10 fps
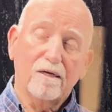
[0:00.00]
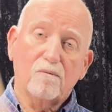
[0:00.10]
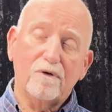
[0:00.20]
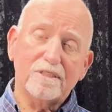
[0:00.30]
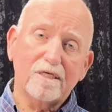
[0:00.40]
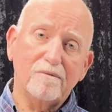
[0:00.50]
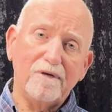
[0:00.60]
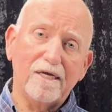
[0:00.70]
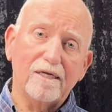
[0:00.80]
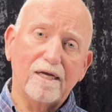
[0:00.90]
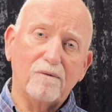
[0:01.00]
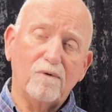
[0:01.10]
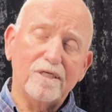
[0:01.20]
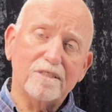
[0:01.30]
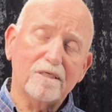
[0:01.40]
What's a command?
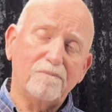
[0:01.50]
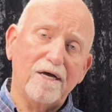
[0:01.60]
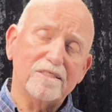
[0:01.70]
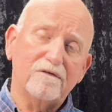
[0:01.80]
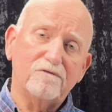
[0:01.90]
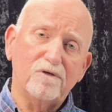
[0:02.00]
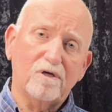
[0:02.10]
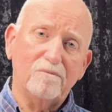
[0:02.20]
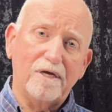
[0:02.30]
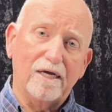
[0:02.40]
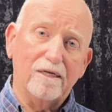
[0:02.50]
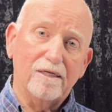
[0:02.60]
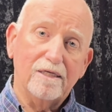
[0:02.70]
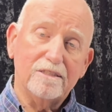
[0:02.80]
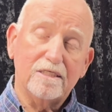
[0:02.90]
What is a positive to command?
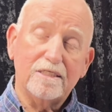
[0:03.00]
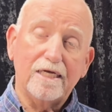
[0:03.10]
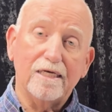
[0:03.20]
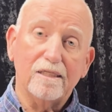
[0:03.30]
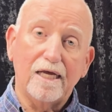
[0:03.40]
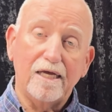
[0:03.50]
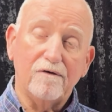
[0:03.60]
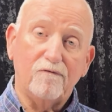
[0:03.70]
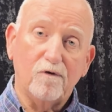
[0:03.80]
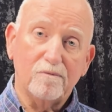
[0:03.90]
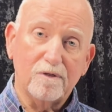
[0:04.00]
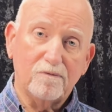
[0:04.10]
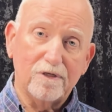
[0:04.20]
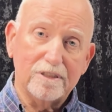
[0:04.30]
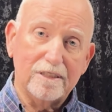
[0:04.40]
It's just the LA form of the
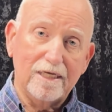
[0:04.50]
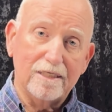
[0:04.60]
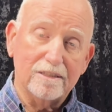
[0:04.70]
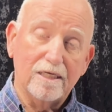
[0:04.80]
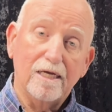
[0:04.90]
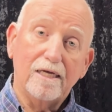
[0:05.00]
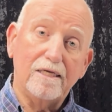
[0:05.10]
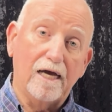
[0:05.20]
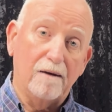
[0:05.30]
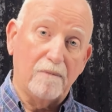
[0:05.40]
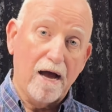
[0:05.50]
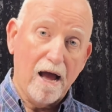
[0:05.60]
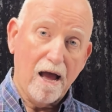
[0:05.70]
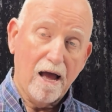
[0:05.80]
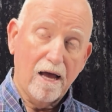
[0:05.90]
present tense.
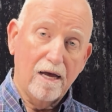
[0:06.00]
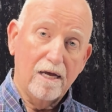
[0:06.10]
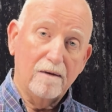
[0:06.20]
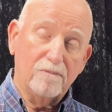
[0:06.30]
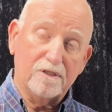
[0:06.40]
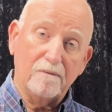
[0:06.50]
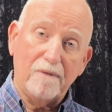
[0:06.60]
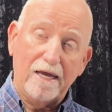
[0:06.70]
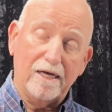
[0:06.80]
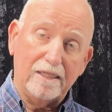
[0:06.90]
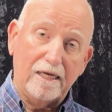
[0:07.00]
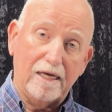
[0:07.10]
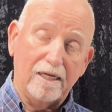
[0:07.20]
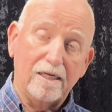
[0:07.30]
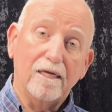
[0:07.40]
Llama. Put the me on the
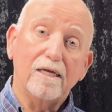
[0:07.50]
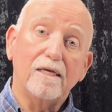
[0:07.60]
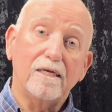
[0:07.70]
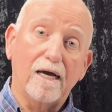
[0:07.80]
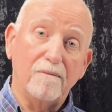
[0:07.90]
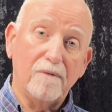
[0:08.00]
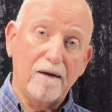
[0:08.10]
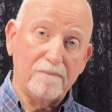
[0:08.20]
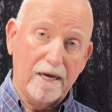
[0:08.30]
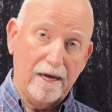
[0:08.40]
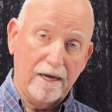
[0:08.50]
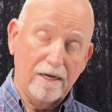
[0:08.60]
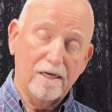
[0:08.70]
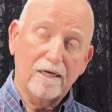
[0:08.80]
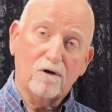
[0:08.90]
end. Llámame.
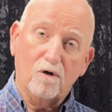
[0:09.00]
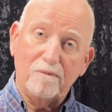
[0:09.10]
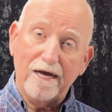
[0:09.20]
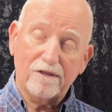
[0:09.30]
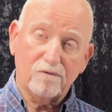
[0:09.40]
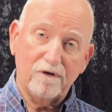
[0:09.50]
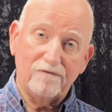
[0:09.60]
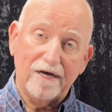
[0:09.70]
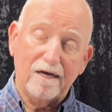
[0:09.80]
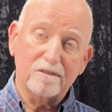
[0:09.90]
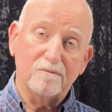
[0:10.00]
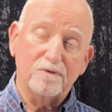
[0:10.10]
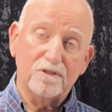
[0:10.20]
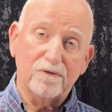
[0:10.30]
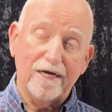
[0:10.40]
Go back 3 vowels and
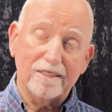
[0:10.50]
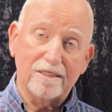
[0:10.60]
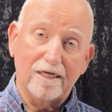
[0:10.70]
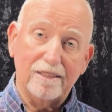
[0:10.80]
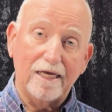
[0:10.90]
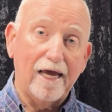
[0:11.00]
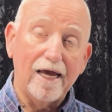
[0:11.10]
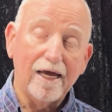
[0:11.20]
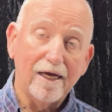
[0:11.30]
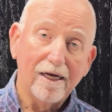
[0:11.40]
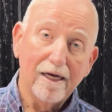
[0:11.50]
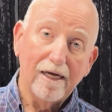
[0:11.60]
put your accent on the A.